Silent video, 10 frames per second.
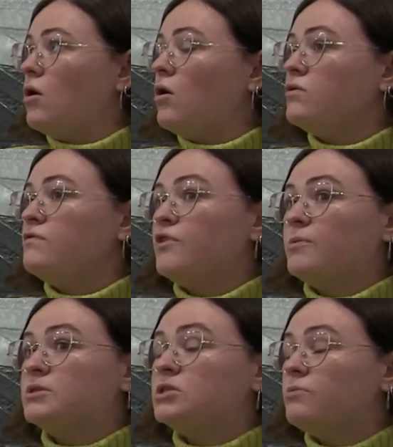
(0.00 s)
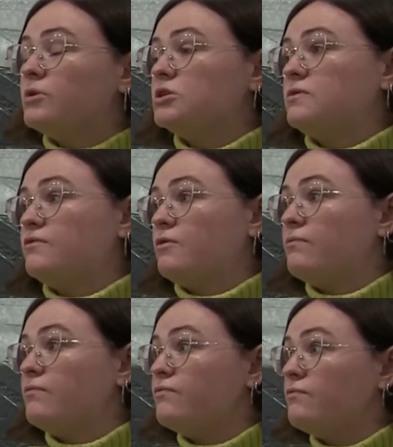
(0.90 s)
on film, and so much of this
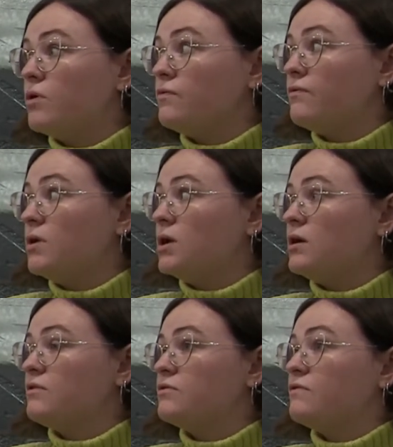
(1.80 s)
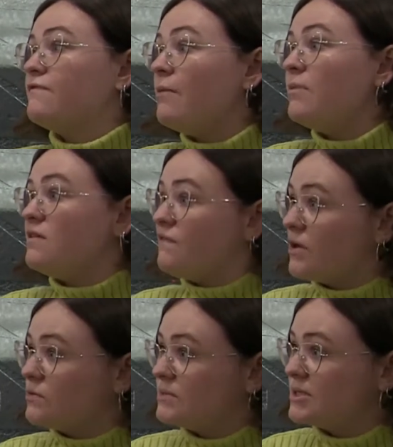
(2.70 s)
from sort of family
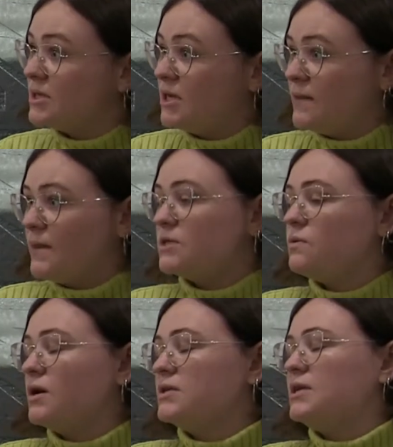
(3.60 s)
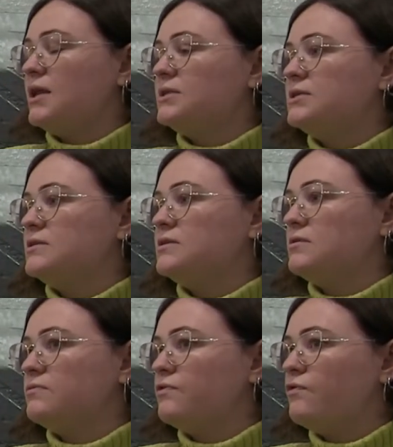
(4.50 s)
films, that's why I selected
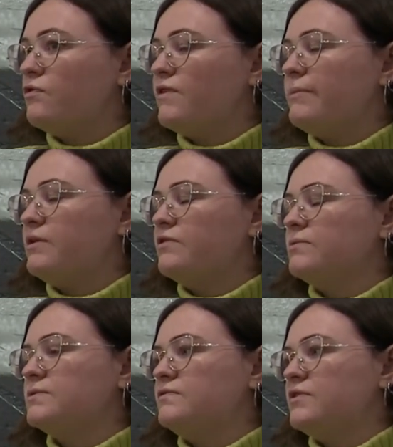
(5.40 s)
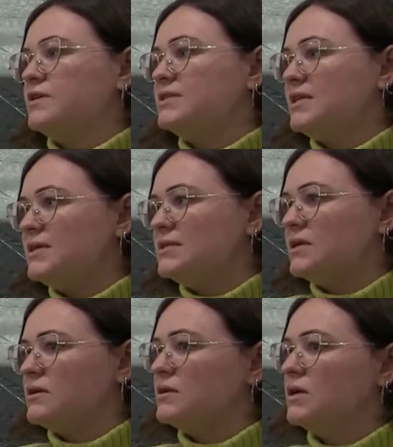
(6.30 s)
four family films for the
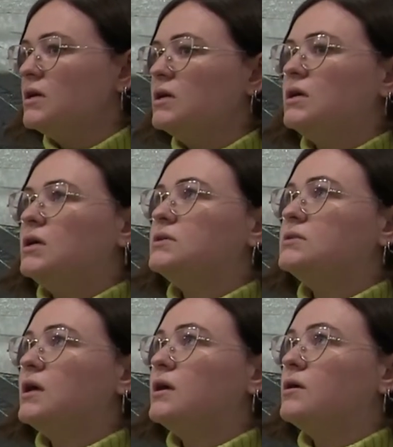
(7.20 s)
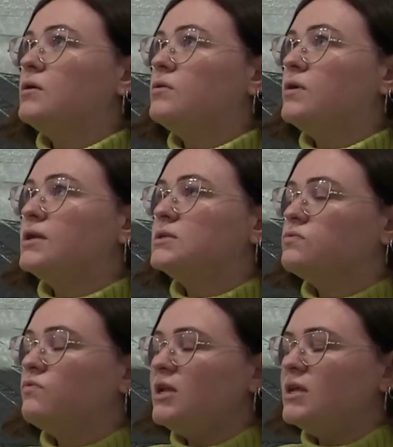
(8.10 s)
season, is that it's
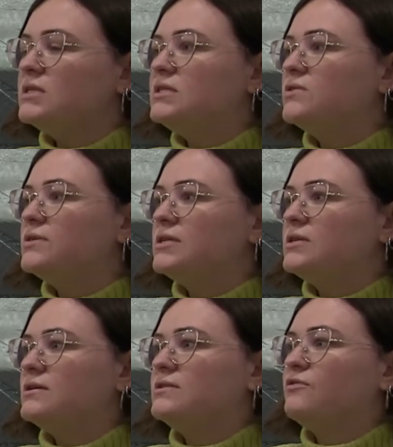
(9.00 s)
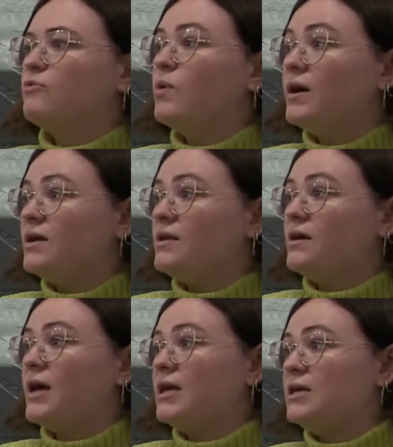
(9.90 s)
really instilled into us from quite a
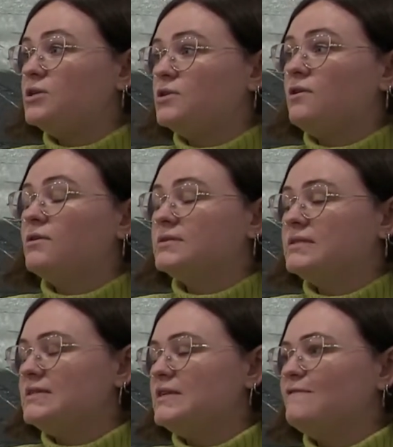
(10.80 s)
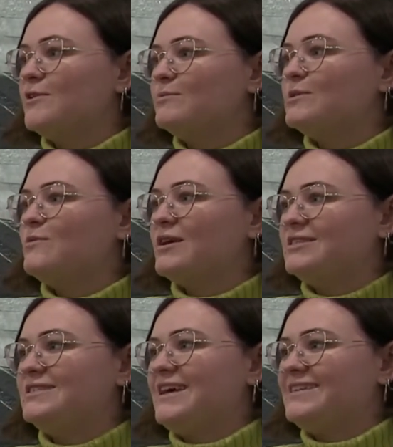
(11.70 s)
young age, you know, lots of Disney films, the
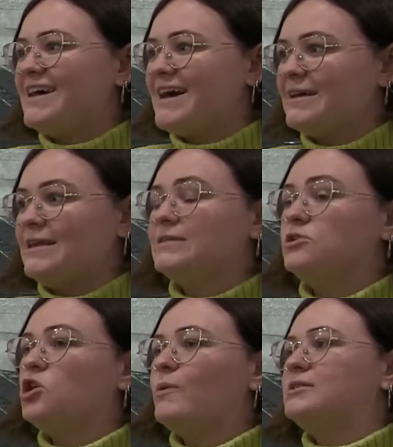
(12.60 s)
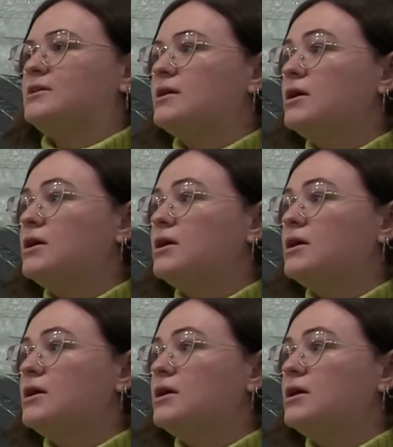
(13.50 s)
witch is the antagonist, and you go back to